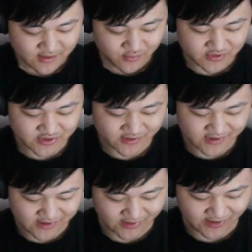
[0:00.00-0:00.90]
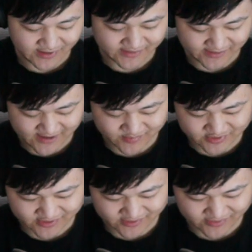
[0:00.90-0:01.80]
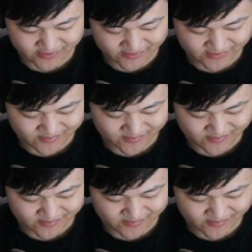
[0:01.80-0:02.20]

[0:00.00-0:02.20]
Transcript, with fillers: We still took a lot of damage there though,